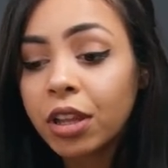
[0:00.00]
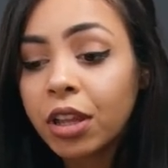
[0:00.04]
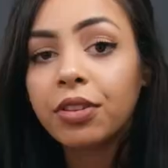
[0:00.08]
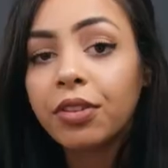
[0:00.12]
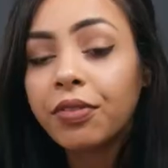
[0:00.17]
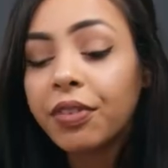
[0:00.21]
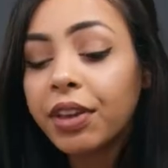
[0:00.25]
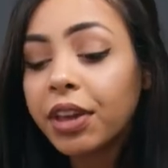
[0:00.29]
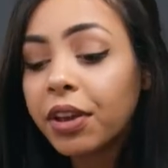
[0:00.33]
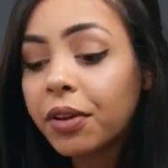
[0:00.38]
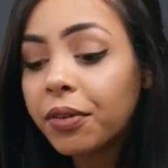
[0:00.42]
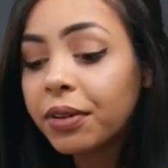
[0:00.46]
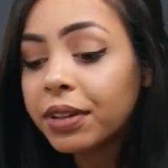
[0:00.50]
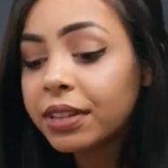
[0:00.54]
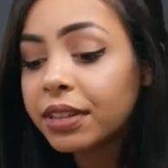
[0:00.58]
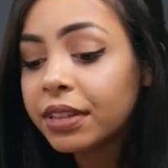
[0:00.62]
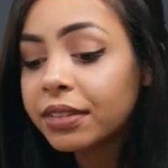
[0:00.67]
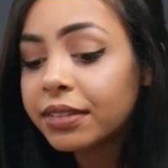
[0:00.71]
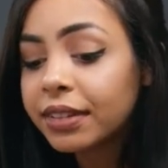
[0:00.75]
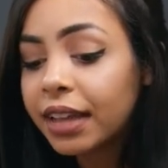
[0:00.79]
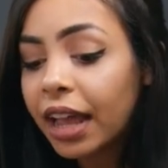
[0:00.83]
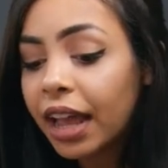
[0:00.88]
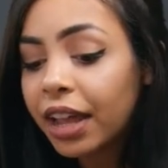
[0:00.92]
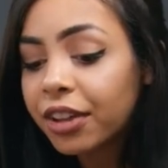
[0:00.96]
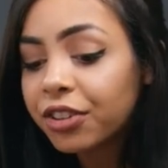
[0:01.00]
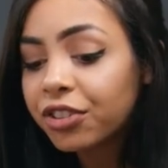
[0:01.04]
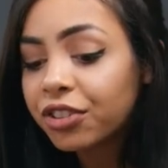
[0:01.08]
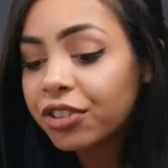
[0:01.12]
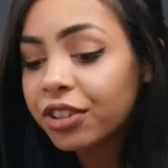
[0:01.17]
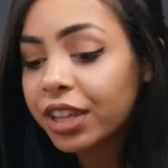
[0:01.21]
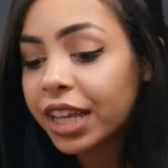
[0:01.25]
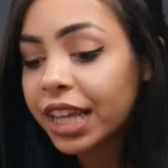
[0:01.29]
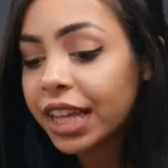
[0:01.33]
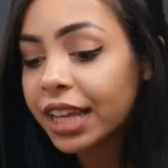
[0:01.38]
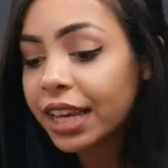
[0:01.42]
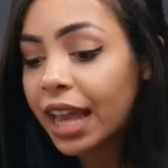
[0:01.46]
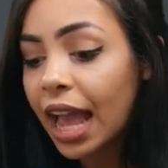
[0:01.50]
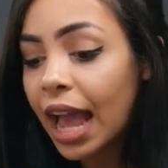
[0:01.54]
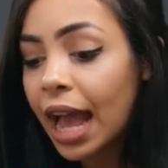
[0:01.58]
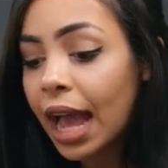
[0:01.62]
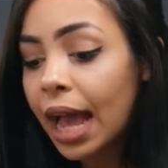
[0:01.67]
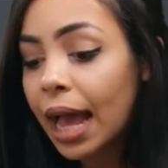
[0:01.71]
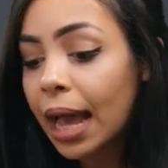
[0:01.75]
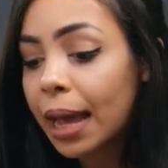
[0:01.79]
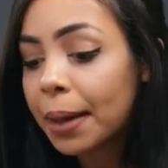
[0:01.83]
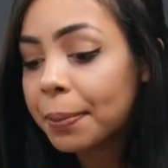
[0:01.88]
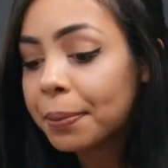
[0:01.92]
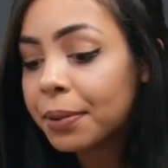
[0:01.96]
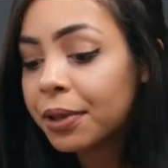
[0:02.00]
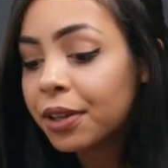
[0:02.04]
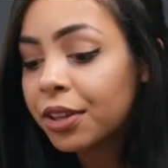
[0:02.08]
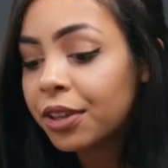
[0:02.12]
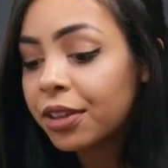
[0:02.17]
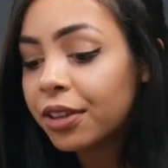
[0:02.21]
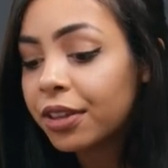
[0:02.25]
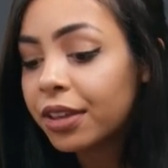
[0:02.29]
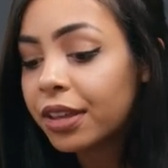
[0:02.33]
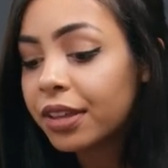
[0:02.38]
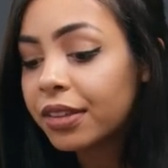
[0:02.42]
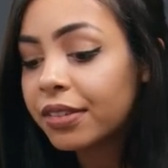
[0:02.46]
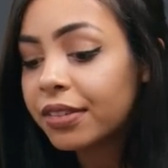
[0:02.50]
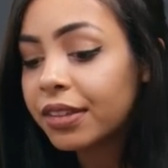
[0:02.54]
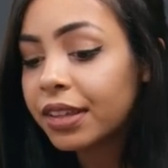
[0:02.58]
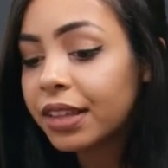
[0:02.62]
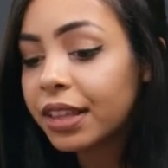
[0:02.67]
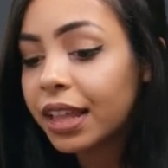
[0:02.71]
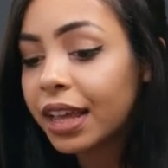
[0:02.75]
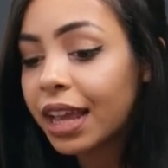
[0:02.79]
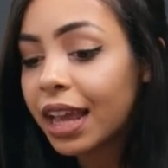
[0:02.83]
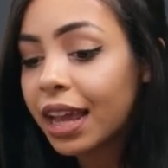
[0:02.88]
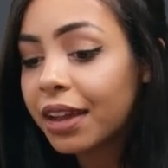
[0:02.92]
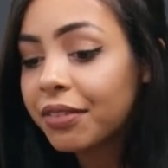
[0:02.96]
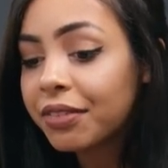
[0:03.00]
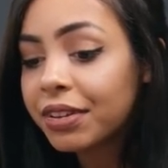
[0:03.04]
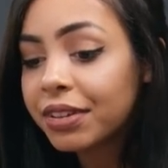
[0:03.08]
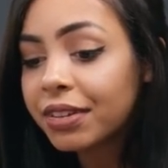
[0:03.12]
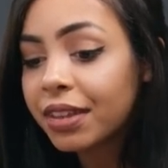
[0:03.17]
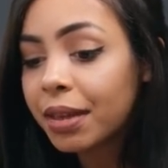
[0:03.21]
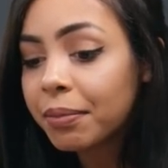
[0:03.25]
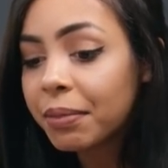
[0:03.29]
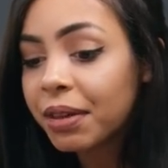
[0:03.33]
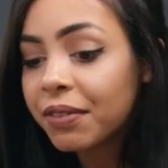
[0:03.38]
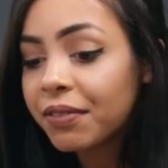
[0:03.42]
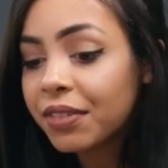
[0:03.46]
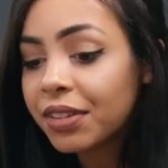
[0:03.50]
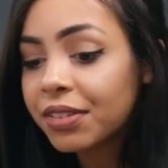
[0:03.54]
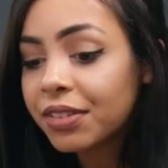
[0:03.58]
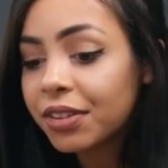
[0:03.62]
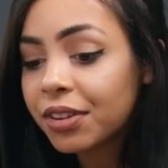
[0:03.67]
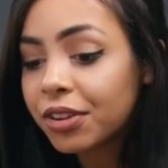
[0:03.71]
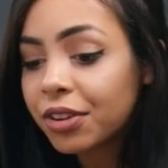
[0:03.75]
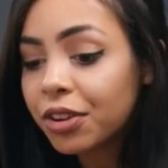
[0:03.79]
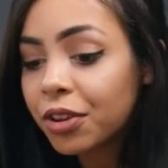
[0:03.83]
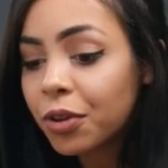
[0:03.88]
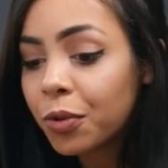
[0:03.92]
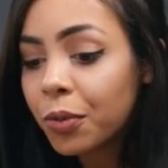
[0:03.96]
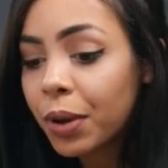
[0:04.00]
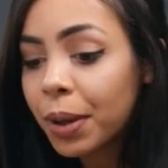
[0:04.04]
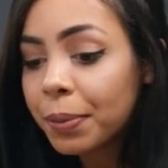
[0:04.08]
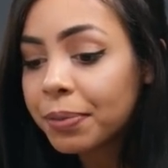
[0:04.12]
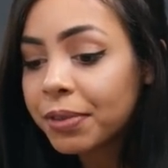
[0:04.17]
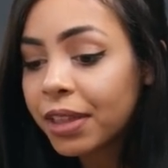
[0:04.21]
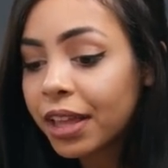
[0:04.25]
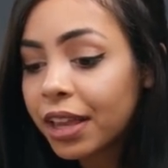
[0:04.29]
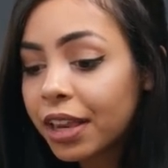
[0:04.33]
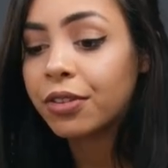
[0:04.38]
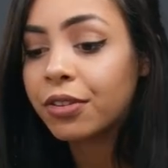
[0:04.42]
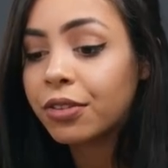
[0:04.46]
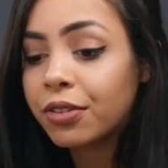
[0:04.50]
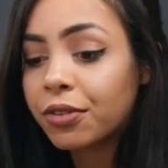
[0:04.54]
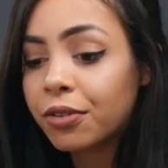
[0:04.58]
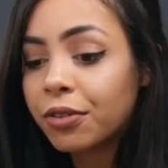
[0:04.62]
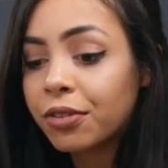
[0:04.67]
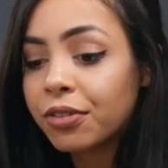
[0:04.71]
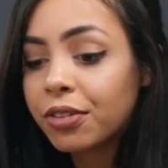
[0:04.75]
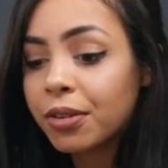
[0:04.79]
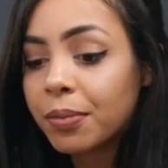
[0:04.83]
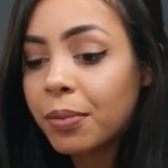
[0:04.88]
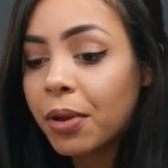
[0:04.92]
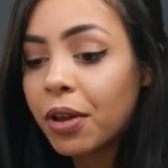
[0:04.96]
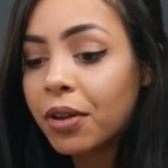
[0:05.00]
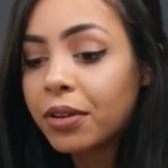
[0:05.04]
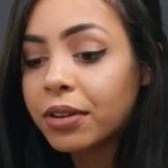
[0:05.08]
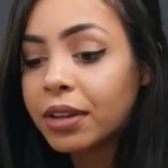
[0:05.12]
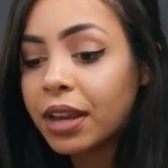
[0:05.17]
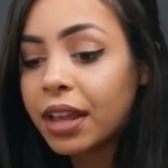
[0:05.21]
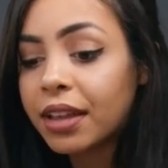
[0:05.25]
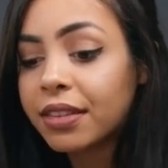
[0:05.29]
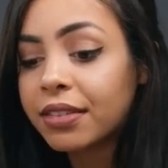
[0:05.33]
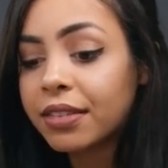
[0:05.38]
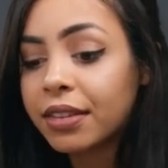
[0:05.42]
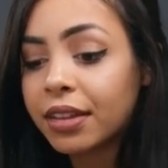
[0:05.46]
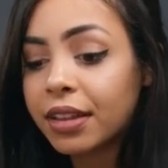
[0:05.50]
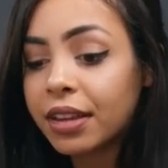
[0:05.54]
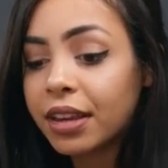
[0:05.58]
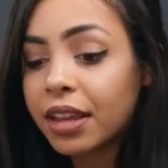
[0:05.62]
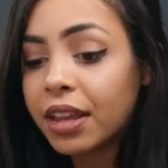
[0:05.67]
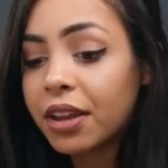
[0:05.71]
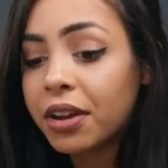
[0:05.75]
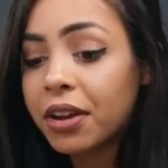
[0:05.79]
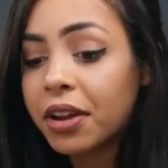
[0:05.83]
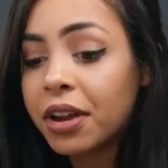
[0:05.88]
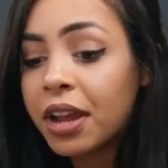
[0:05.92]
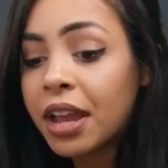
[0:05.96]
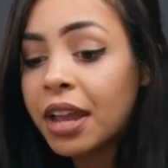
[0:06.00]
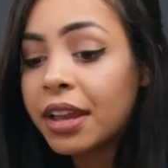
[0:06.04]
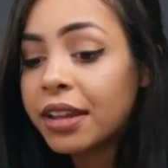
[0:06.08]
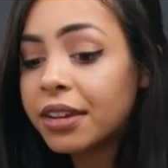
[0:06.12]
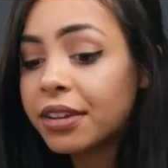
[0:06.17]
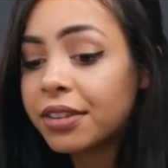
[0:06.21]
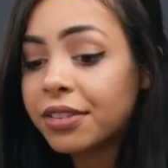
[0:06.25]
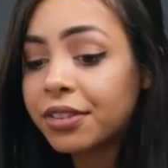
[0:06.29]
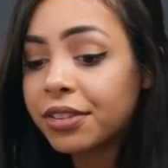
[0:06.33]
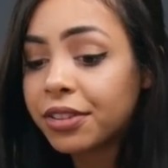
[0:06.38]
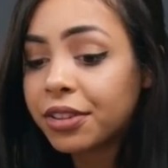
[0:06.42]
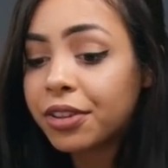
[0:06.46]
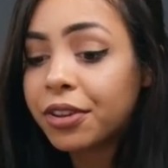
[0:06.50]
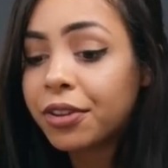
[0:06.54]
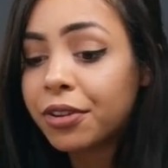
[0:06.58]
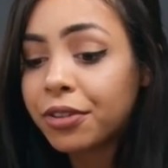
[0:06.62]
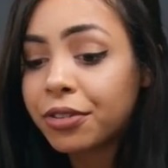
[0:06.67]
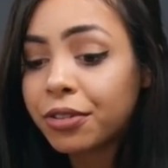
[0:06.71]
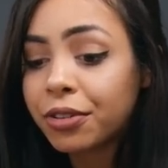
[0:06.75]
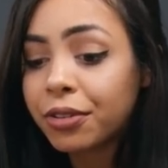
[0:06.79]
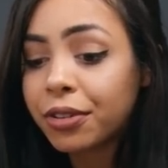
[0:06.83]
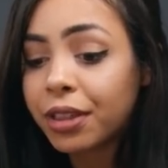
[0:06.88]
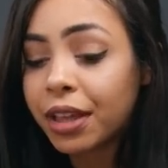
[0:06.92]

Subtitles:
So if I go into Dashlane app, you can see, like, every time I visit a new website, it stores them all nicely in here, and it's secure too.